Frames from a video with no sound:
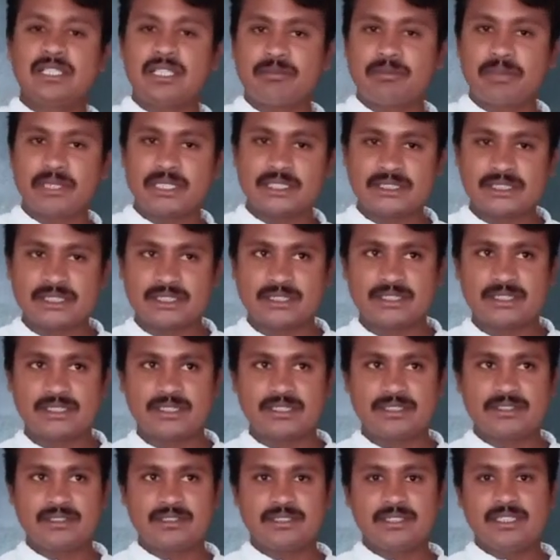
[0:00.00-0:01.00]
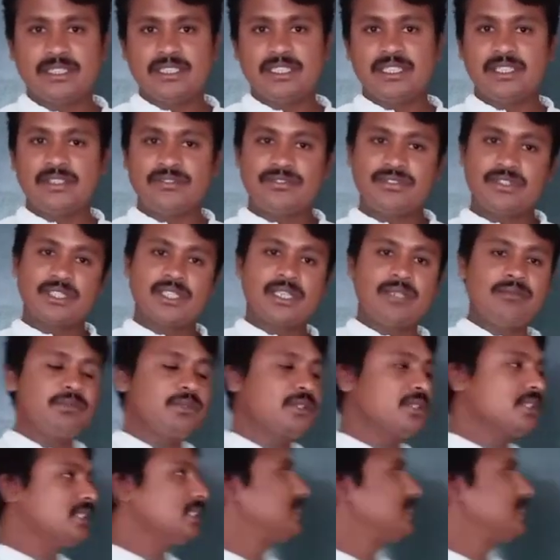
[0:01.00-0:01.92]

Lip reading: operations. If you come to the